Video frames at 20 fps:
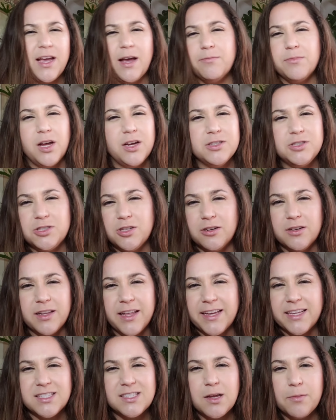I'm not sure,
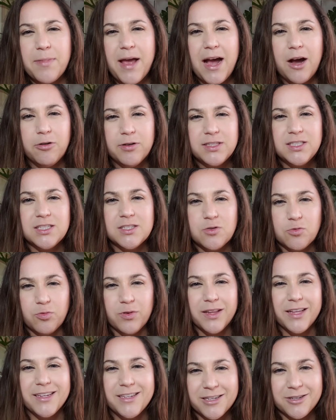like somehow it just
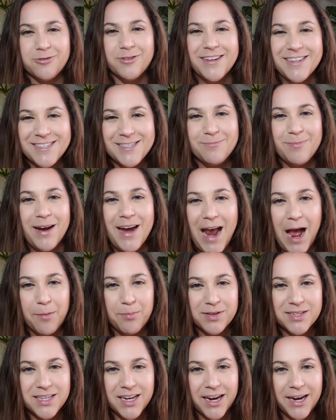really decreased my
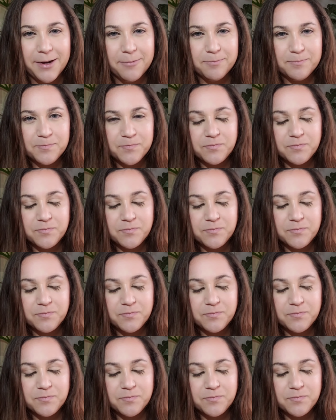appetite.